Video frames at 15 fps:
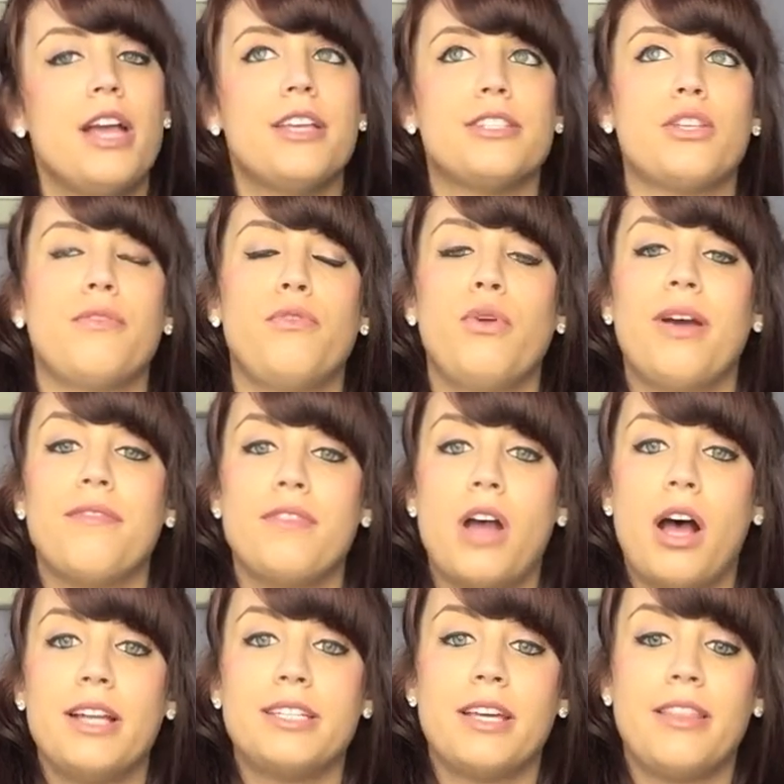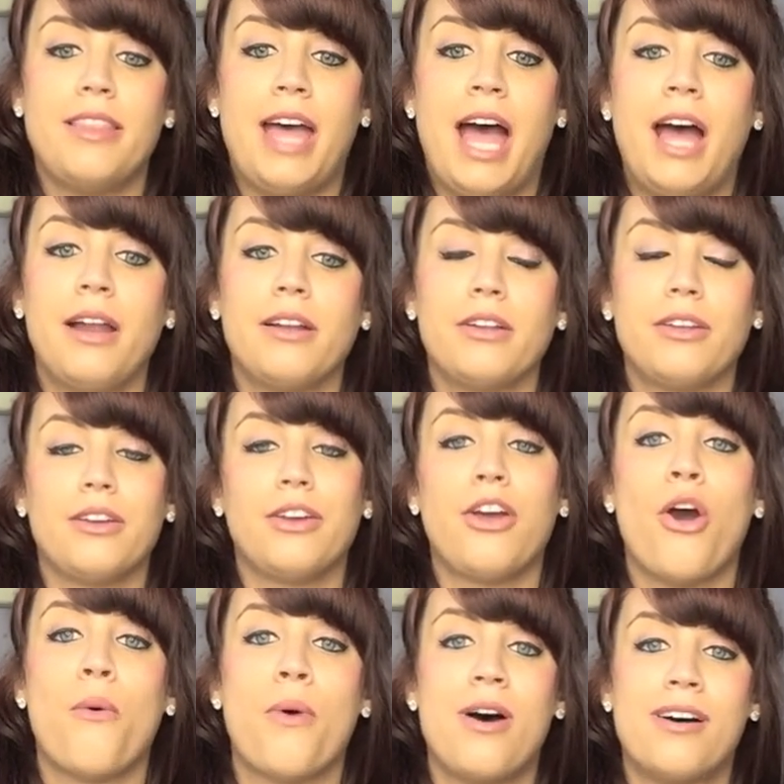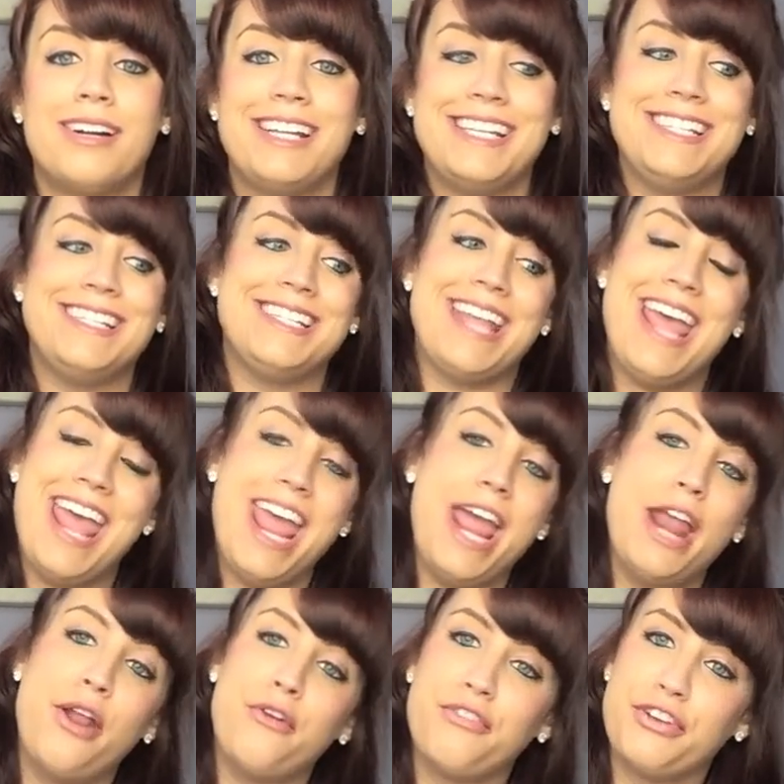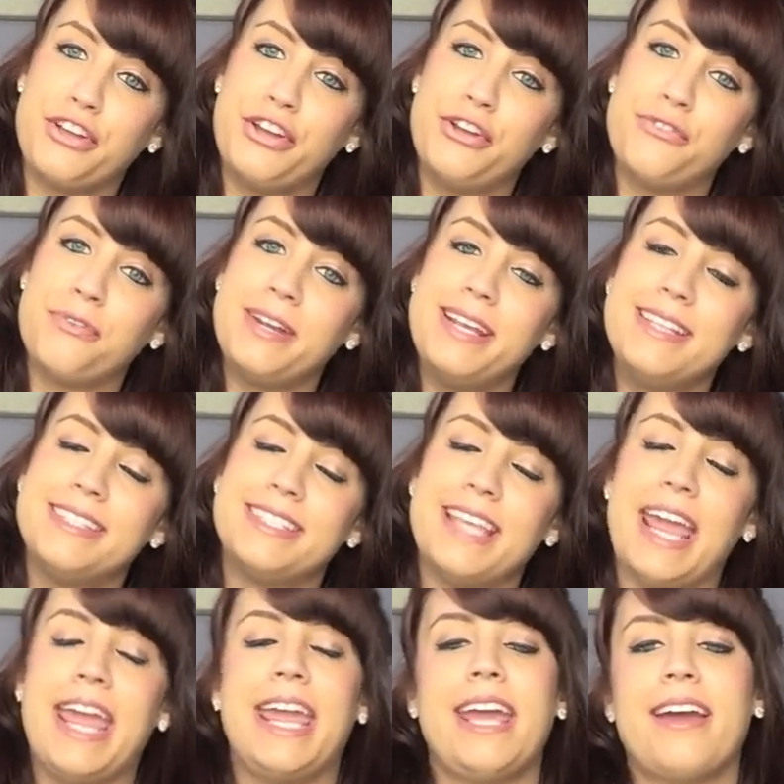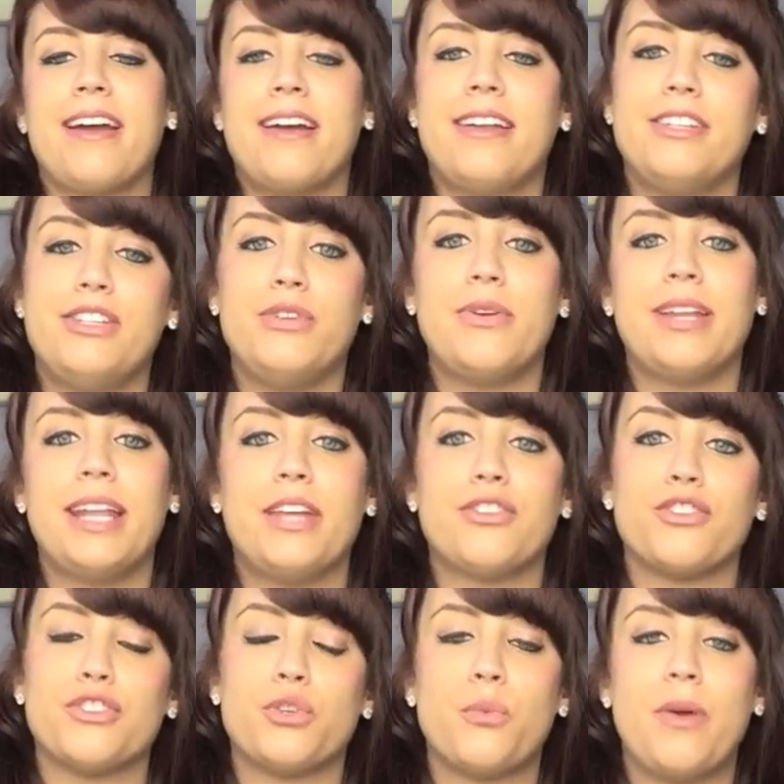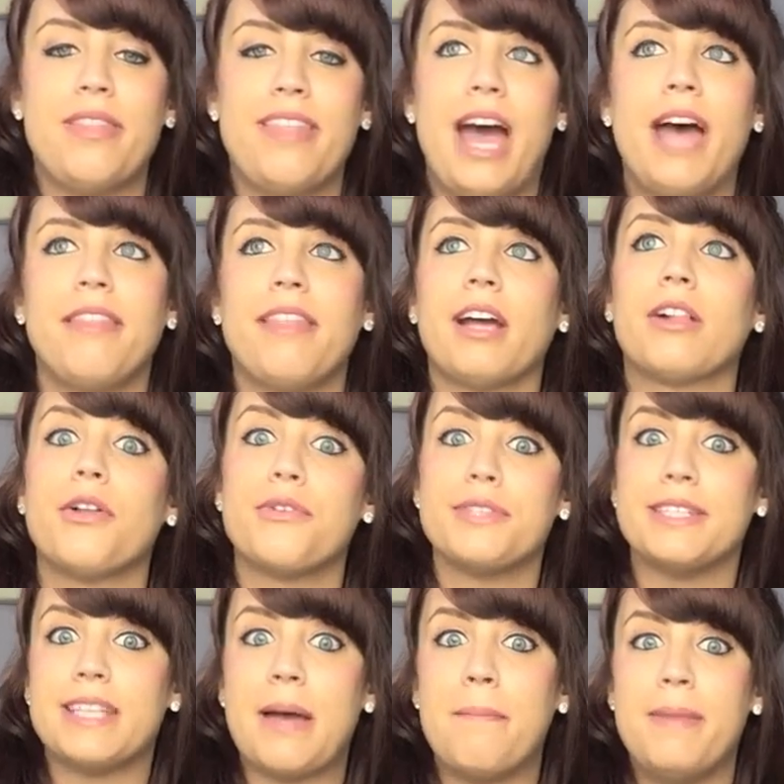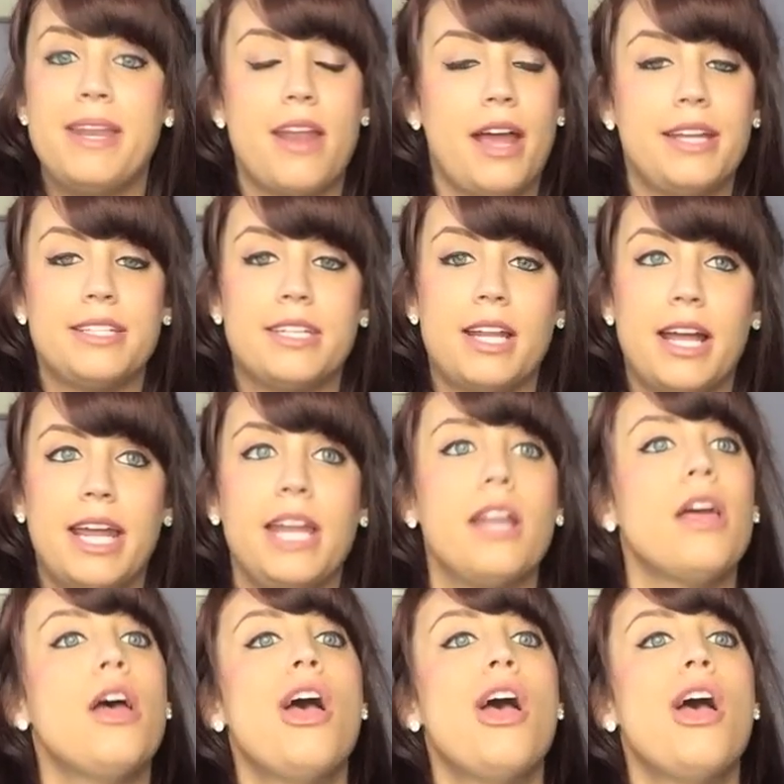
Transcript: So if you have not done that, go on and head over to Goodreads and you can enter to win that. That closes at midnight tonight.